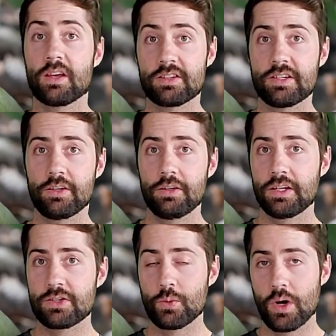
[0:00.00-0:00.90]
Still,
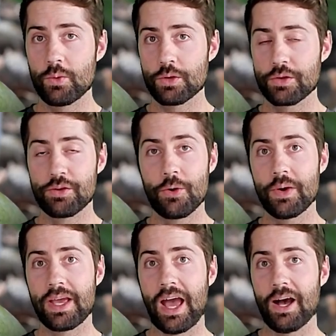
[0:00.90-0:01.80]
it's one worth
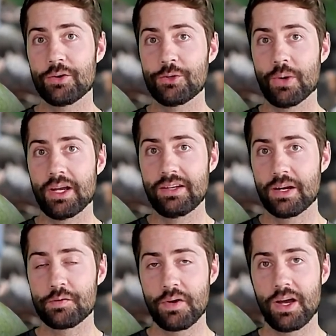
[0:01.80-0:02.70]
knowing how to
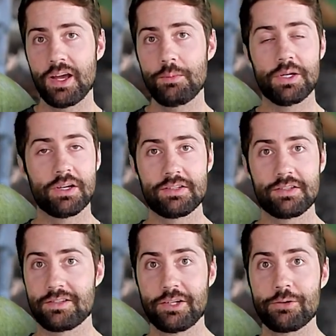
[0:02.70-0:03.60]
identify because
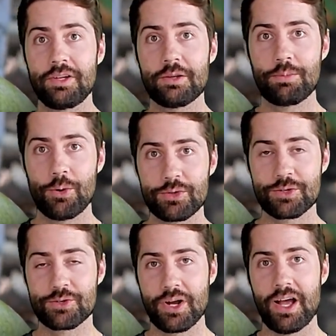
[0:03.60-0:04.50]
it's literally the
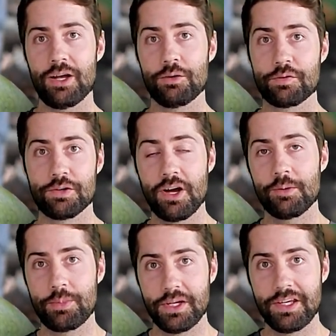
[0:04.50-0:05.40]
poster child for
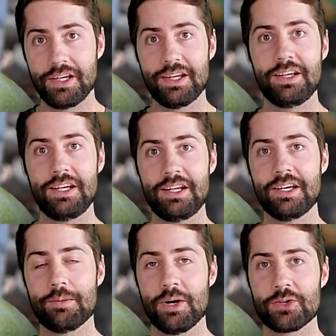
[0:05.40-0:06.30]
not picking and
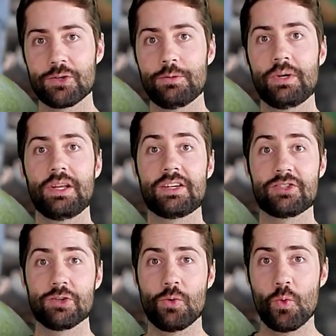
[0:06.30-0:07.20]
eating a mushroom unless
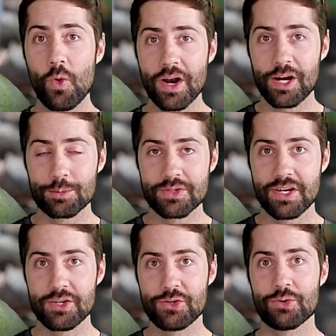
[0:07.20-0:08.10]
you're
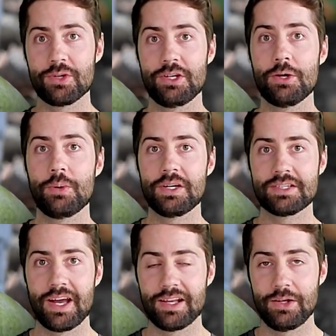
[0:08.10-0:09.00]
100% sure you know
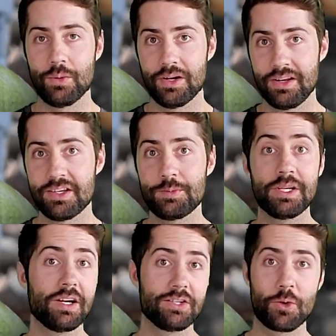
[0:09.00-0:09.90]
exactly what it is
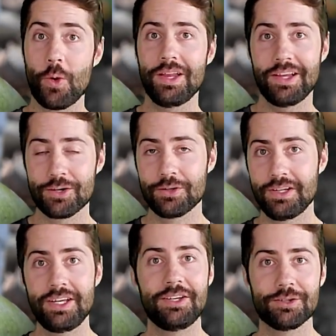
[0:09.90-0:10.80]
because quite
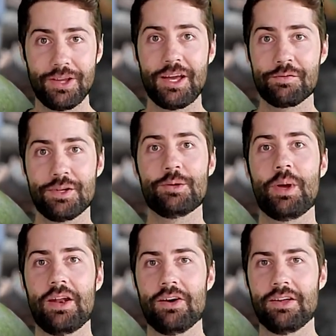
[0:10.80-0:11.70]
literally your life could
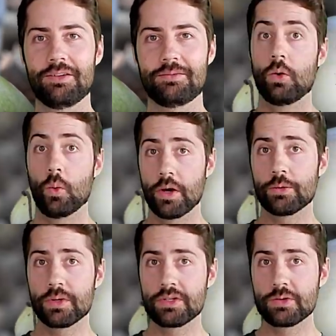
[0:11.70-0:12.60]
depend on it. One of
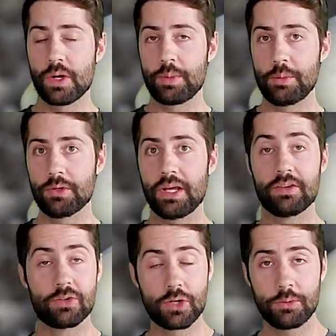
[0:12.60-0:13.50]
the reasons why people get
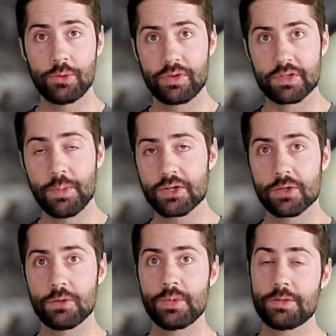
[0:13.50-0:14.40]
into trouble with this
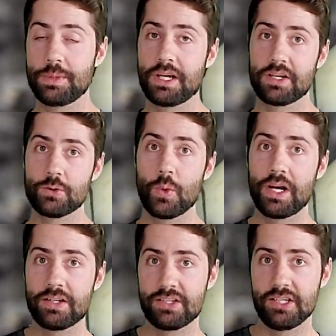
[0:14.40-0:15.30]
mushroom is because when
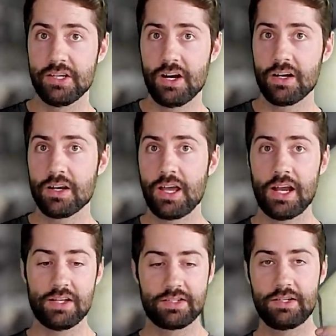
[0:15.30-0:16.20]
it's young
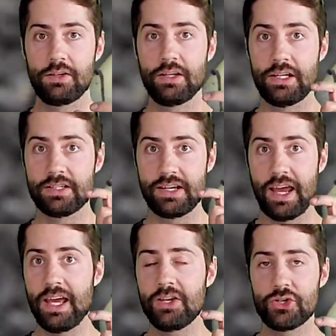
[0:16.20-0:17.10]
and it's still in its
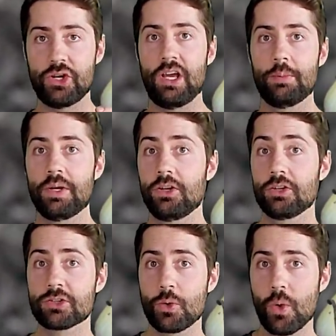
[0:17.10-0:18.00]
egg shape, it
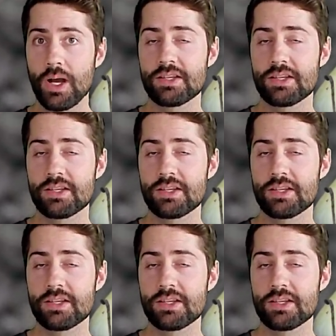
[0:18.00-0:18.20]
looks quite